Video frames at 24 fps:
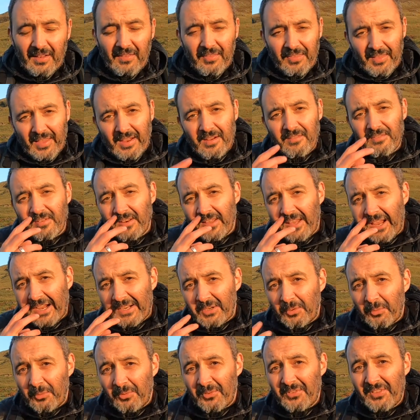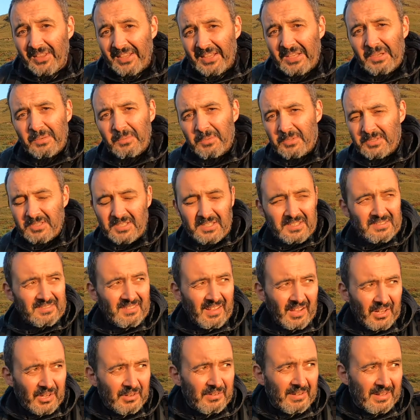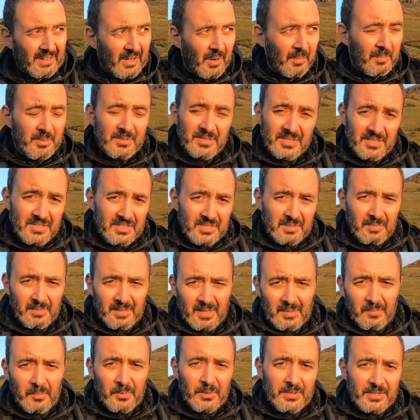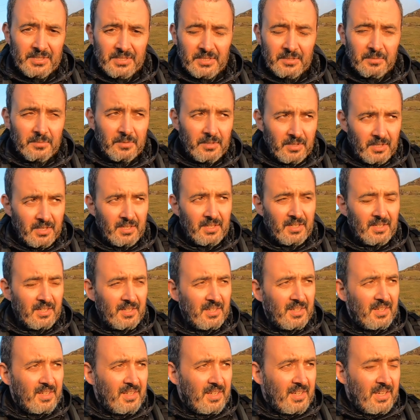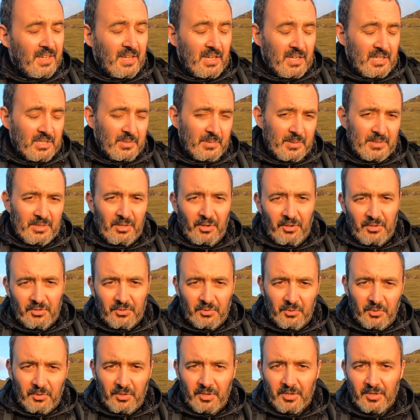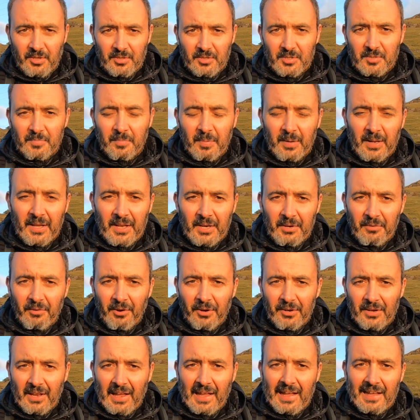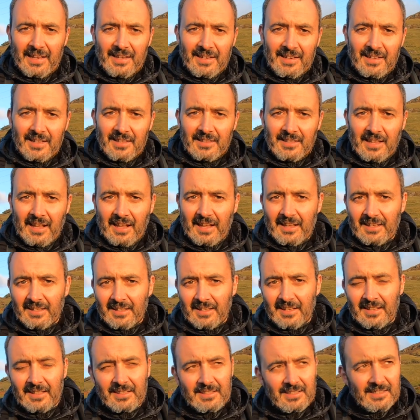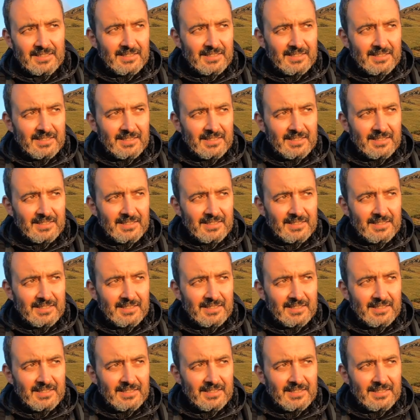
Thankfully, I don't think it was a great composition to begin with. So I started sort of just playing around handheld.